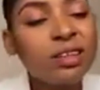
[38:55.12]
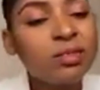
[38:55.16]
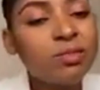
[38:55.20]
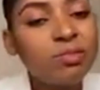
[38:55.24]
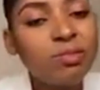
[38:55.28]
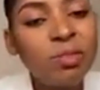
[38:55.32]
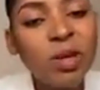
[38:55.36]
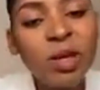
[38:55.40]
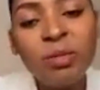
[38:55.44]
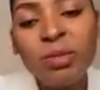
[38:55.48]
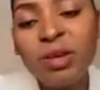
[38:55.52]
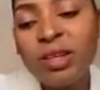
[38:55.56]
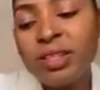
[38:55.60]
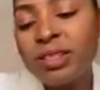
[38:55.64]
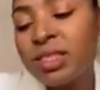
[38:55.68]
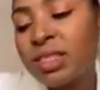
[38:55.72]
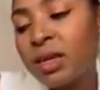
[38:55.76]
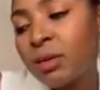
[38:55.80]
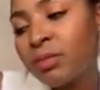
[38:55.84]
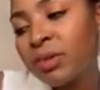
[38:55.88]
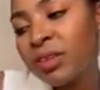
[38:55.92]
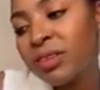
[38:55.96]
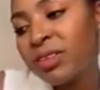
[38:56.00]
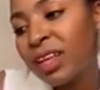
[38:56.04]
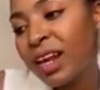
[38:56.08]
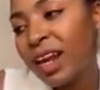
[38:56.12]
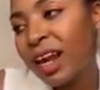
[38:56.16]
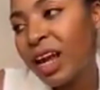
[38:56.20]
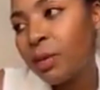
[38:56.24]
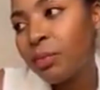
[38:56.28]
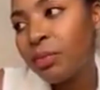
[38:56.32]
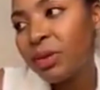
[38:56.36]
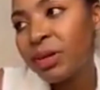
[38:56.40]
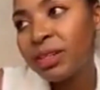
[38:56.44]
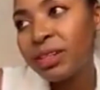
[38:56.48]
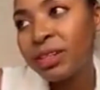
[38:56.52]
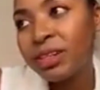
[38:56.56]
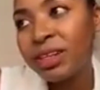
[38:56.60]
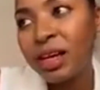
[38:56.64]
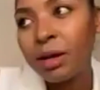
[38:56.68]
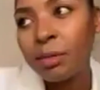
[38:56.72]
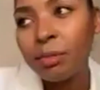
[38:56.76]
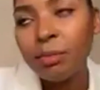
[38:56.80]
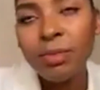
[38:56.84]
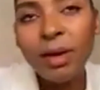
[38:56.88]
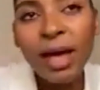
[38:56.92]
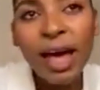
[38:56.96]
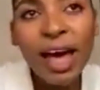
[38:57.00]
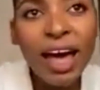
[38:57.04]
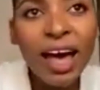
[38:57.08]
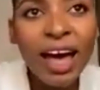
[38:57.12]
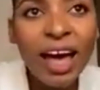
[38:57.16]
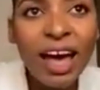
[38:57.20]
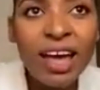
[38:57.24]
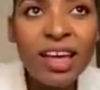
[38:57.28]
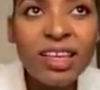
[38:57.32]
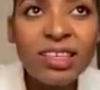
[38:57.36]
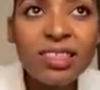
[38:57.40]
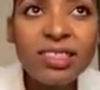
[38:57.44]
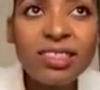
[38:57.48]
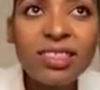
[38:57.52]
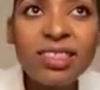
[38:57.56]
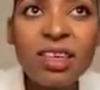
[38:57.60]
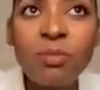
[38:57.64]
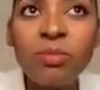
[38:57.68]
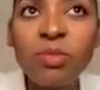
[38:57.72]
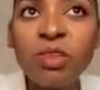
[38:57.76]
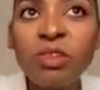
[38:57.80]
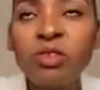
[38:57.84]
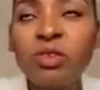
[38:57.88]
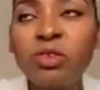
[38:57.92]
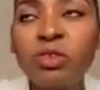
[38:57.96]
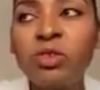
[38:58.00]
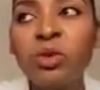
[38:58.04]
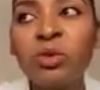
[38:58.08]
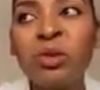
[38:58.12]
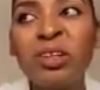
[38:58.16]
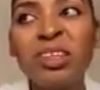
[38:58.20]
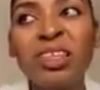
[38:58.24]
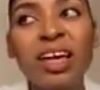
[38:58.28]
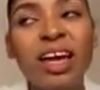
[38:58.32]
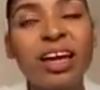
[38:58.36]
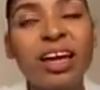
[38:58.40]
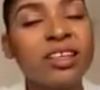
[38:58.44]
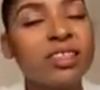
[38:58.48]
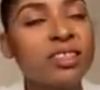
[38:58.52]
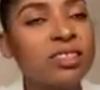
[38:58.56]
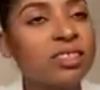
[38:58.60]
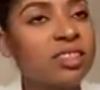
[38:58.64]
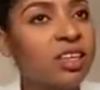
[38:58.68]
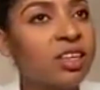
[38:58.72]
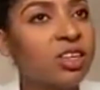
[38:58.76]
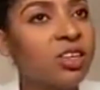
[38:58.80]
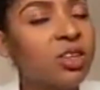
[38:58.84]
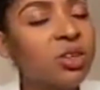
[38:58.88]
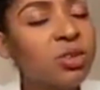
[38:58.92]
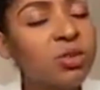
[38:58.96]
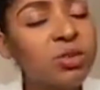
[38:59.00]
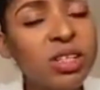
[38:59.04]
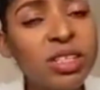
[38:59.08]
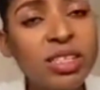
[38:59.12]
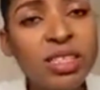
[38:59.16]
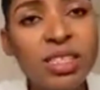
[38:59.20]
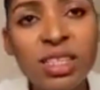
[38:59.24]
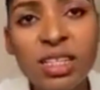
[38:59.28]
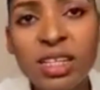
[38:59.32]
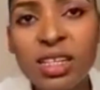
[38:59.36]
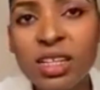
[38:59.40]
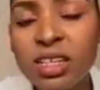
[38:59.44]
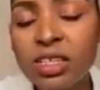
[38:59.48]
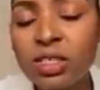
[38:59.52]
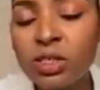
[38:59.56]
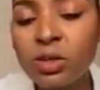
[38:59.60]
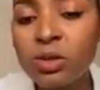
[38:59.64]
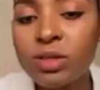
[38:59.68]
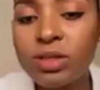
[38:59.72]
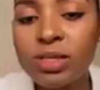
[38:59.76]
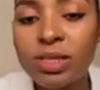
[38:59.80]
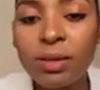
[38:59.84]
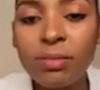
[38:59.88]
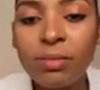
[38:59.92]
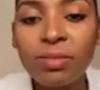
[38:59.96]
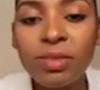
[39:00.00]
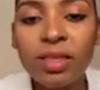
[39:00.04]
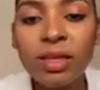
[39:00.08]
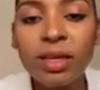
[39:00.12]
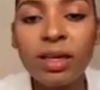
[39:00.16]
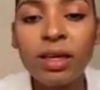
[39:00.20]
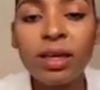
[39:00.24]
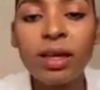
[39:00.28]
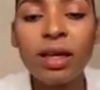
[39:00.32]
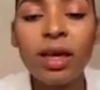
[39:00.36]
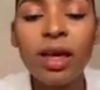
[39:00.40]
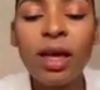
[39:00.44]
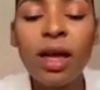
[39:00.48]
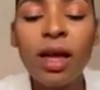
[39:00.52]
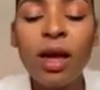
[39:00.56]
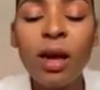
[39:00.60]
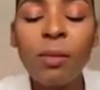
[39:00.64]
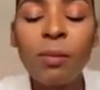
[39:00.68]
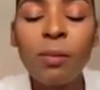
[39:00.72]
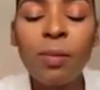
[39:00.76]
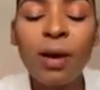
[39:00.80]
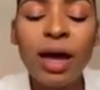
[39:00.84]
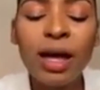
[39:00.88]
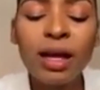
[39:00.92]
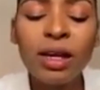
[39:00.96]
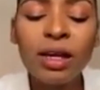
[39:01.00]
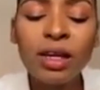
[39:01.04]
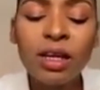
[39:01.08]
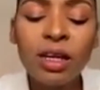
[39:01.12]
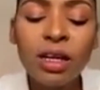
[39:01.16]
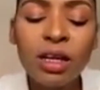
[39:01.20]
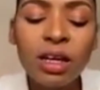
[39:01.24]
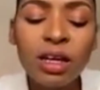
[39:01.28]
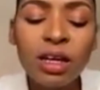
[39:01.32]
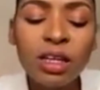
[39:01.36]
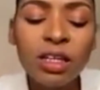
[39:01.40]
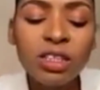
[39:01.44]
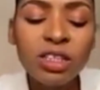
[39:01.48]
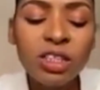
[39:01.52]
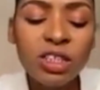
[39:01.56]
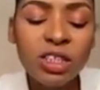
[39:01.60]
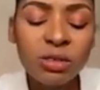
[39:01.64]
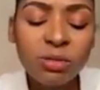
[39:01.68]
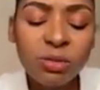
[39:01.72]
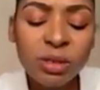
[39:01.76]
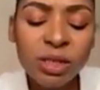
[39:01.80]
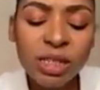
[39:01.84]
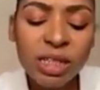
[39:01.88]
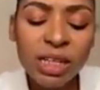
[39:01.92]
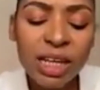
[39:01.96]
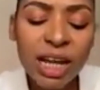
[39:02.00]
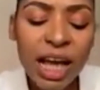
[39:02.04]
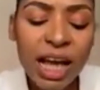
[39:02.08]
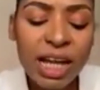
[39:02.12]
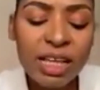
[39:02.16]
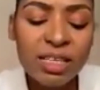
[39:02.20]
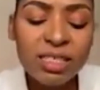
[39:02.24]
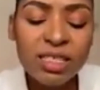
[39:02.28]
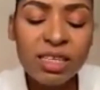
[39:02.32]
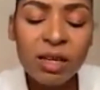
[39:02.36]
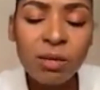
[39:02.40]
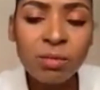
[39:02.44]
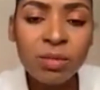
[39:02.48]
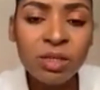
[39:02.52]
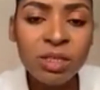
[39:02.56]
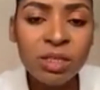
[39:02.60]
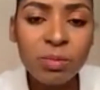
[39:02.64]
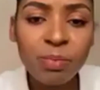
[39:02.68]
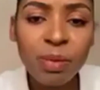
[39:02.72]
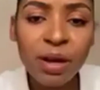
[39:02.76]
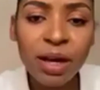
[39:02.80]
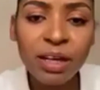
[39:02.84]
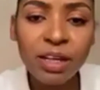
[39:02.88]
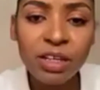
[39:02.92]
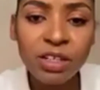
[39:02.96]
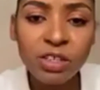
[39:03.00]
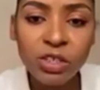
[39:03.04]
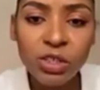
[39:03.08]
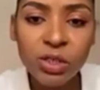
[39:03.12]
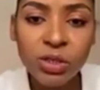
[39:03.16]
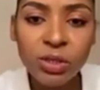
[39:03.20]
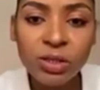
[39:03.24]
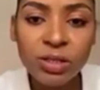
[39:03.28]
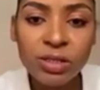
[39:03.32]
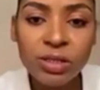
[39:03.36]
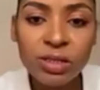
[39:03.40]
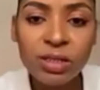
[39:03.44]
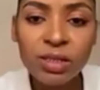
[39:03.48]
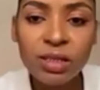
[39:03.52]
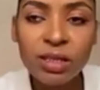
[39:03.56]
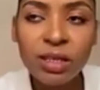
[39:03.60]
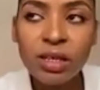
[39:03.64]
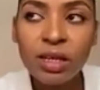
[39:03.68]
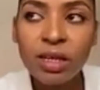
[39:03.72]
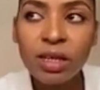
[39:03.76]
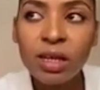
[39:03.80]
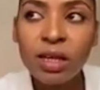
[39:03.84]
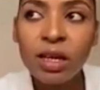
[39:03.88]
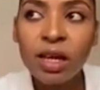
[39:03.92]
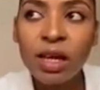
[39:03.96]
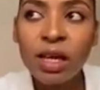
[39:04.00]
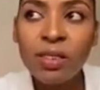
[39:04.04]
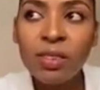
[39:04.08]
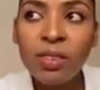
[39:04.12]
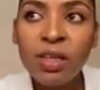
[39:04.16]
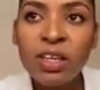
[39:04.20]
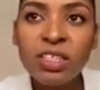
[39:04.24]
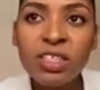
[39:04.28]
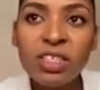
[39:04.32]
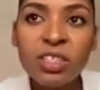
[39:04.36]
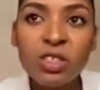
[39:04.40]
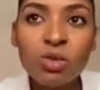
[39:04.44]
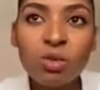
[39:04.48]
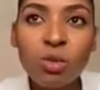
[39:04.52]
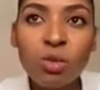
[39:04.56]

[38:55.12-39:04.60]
I think maybe it's something that happened in her past, something to do with her insecurities or something. But she really has some deeper issues.